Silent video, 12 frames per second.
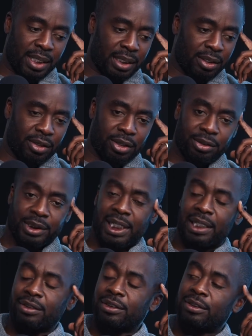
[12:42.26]
like the Colonel
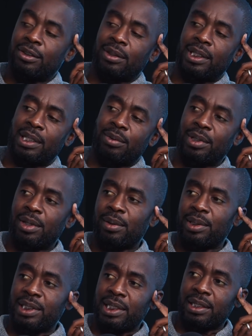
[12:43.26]
Sanders story that we
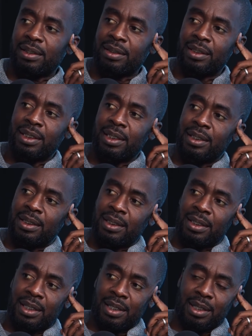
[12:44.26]
always hear
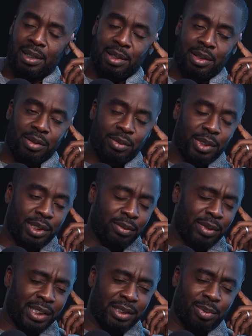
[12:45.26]
with the
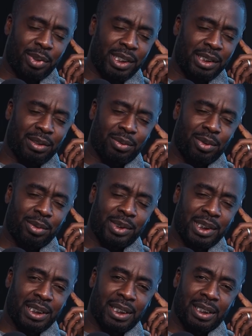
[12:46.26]
recipes. What
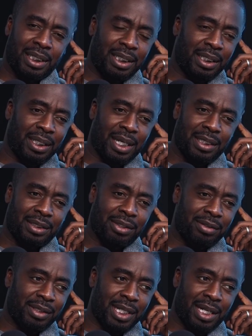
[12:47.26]
was it? Like he got
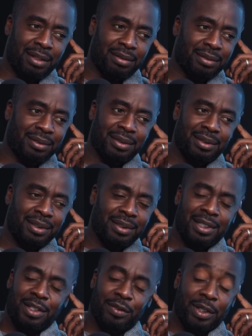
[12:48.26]
turned down.
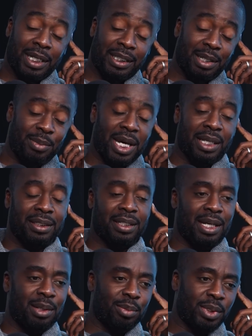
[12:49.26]
I forgot the amount of
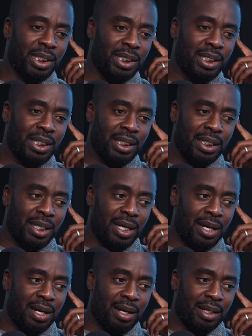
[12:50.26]
time, but
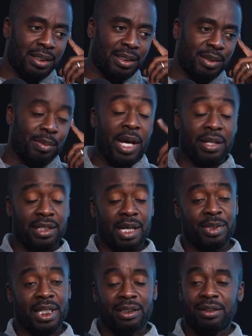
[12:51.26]
amount of
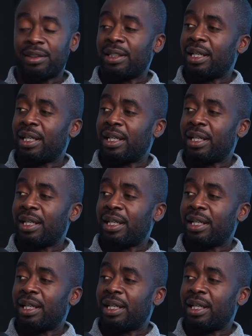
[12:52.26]
times he got turned down.